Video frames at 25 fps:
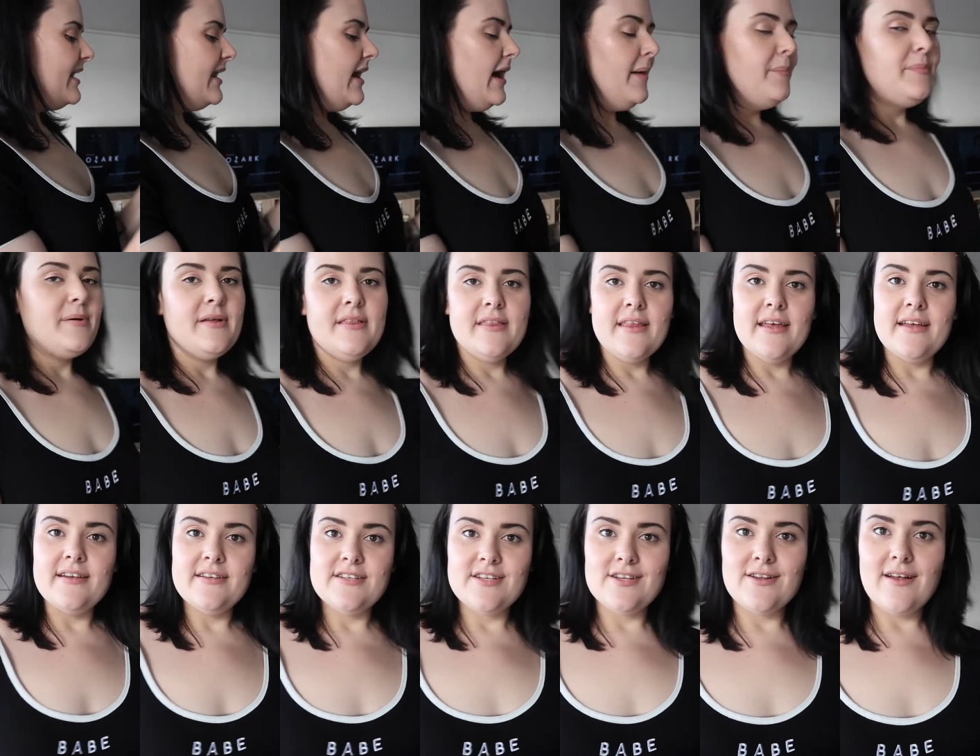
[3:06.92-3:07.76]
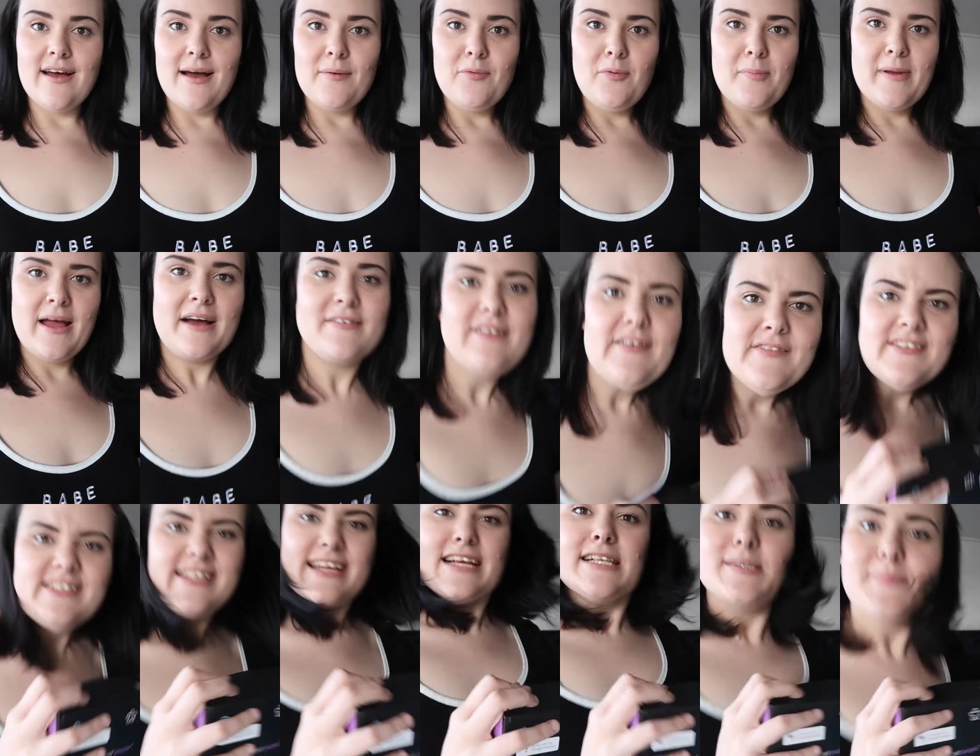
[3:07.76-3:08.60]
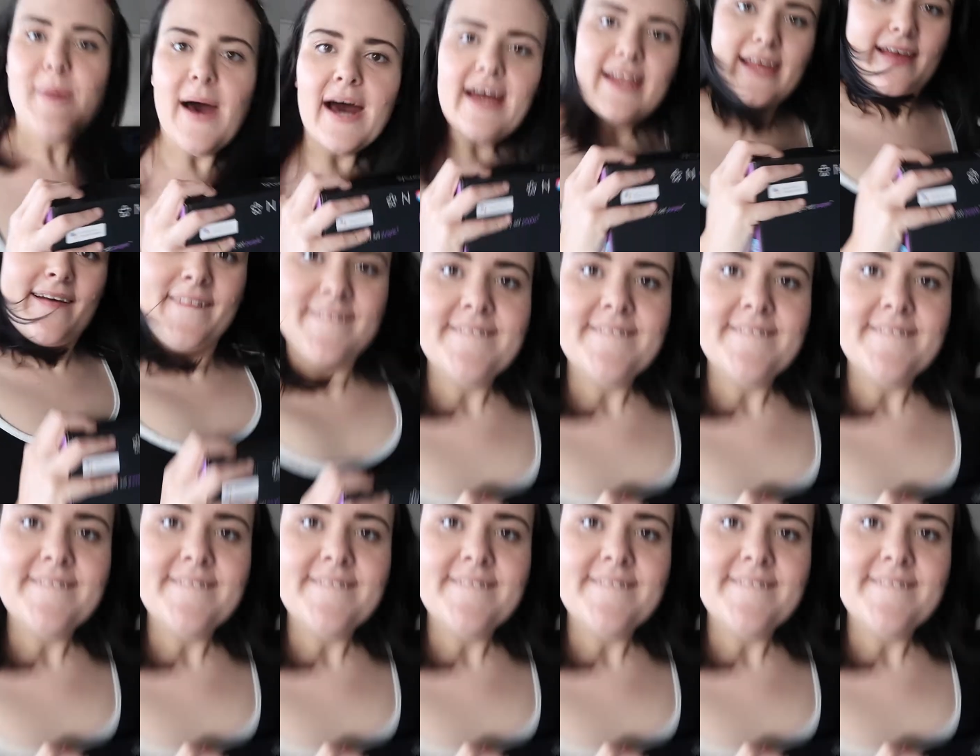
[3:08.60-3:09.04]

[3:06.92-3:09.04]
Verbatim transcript: it up, and then tonight we'll be having a dance party.